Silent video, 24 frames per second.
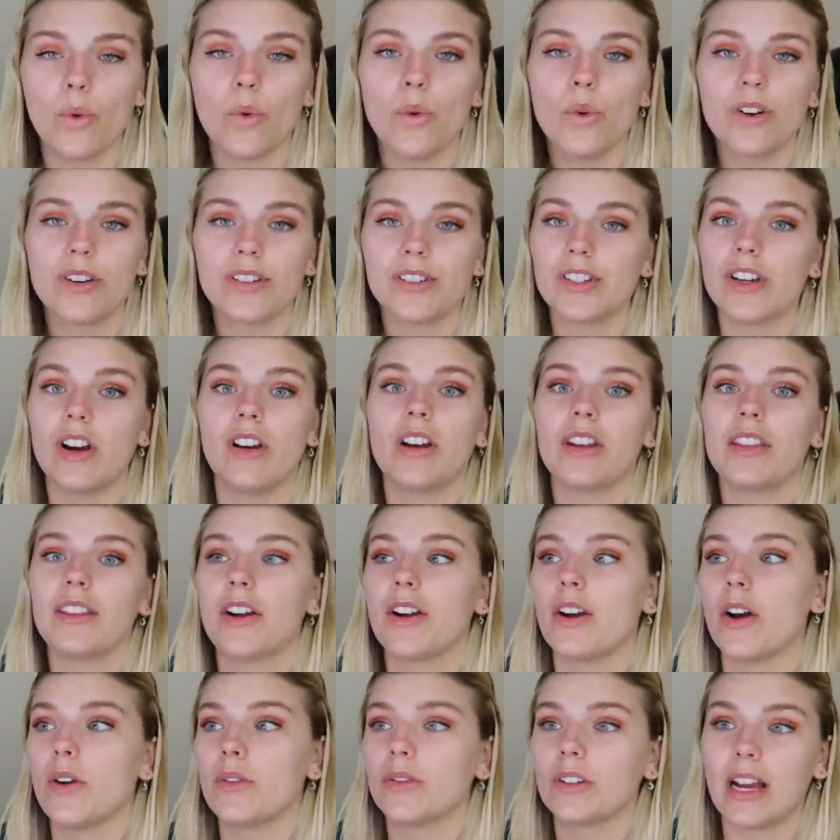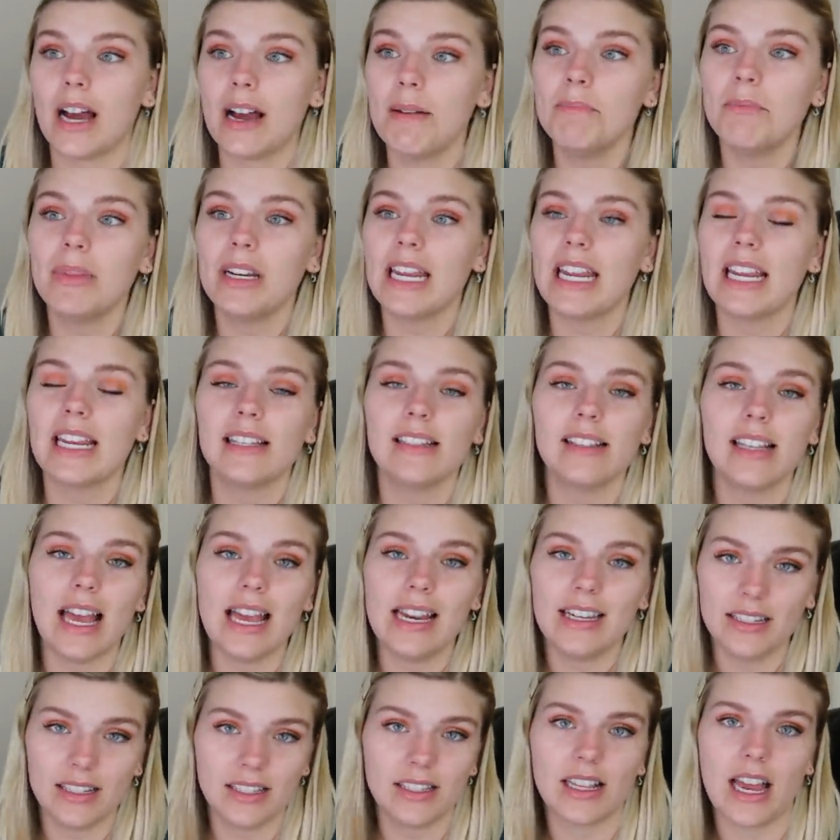or starting their own companies
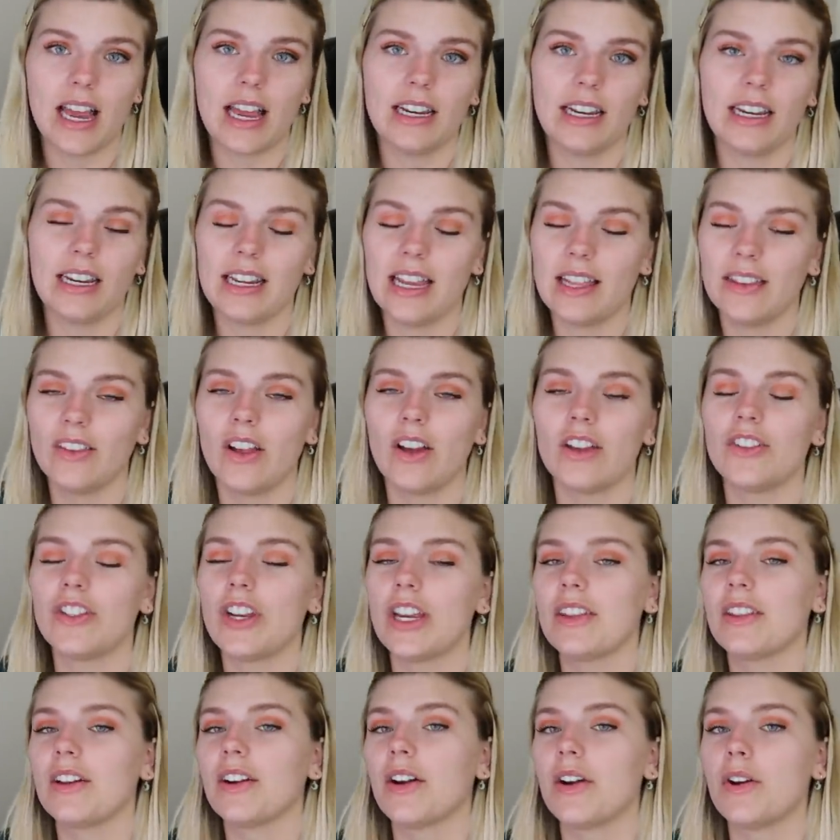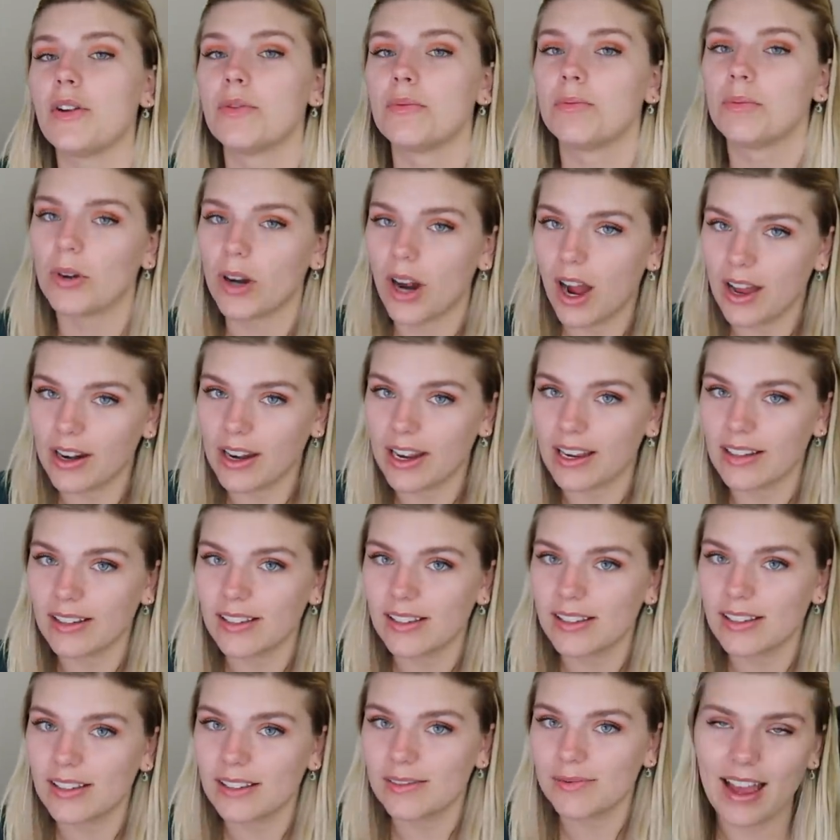and designing and launching their own
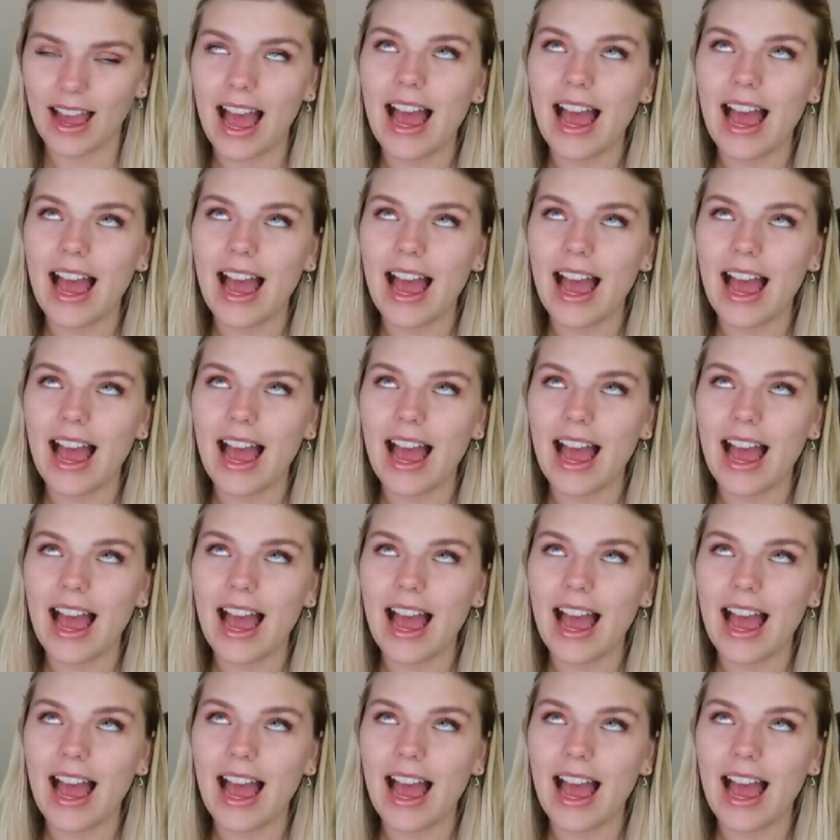products.